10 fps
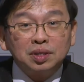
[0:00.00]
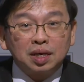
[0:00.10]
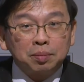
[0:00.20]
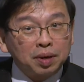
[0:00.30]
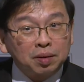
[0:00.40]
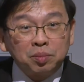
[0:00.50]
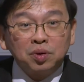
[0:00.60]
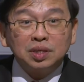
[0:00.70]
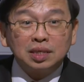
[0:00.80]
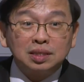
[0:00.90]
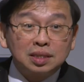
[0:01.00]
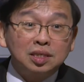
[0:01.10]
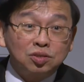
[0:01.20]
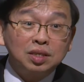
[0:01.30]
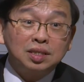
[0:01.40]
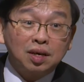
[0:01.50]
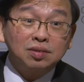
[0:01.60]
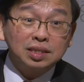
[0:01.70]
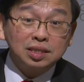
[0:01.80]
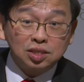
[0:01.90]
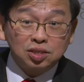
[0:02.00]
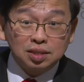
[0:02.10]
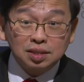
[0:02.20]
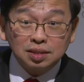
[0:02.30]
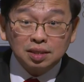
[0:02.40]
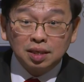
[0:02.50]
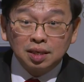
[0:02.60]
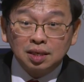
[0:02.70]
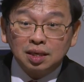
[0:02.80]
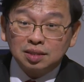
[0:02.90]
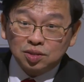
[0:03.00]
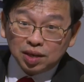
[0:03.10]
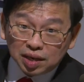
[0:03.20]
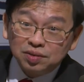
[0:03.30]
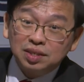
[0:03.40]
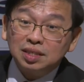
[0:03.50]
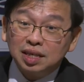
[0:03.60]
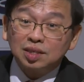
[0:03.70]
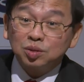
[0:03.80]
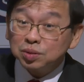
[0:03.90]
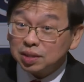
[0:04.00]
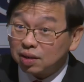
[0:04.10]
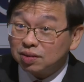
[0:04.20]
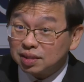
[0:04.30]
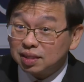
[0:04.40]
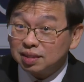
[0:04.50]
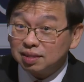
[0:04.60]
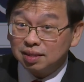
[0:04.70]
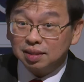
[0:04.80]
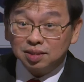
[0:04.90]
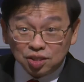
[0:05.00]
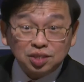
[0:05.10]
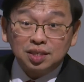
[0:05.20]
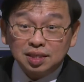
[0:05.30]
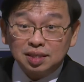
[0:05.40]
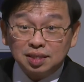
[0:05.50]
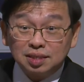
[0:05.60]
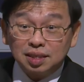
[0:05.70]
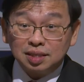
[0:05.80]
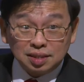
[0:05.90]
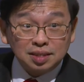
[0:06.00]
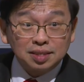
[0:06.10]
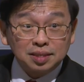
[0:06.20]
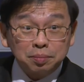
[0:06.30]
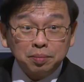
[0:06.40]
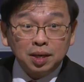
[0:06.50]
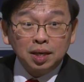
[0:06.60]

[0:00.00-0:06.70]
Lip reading: there are about more than 33,000 teachers. So currently, there are 2,000 teacher leaders in the system.